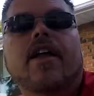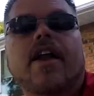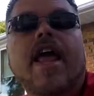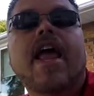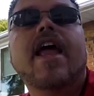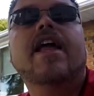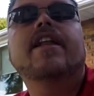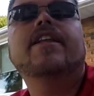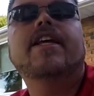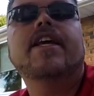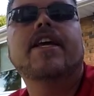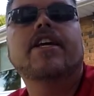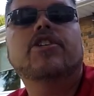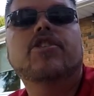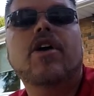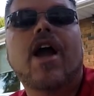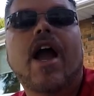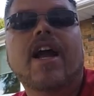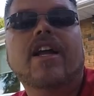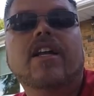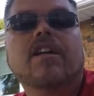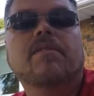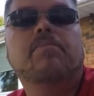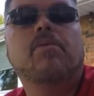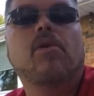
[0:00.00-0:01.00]
an antique
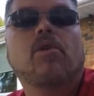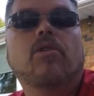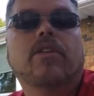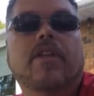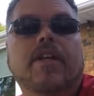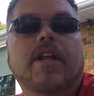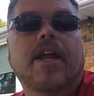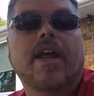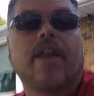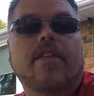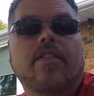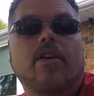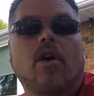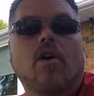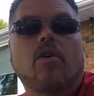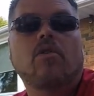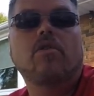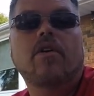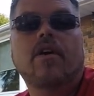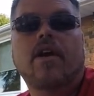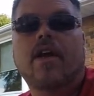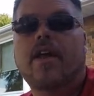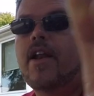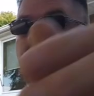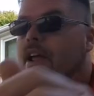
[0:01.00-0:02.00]
tractor pull today, though,
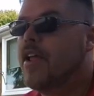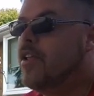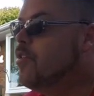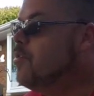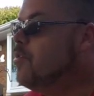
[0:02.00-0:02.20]
and I